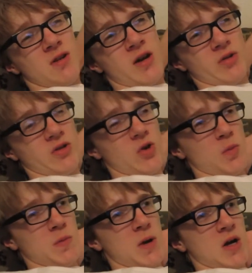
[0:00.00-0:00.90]
I really
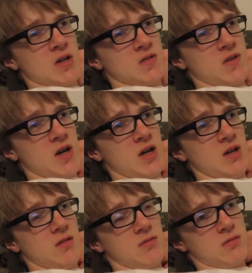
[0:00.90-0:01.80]
hope is
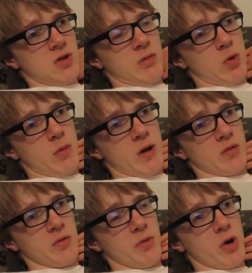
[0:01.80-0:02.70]
fine. Hear more about
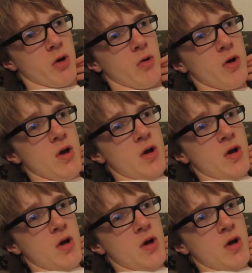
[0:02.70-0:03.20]
him tomorrow,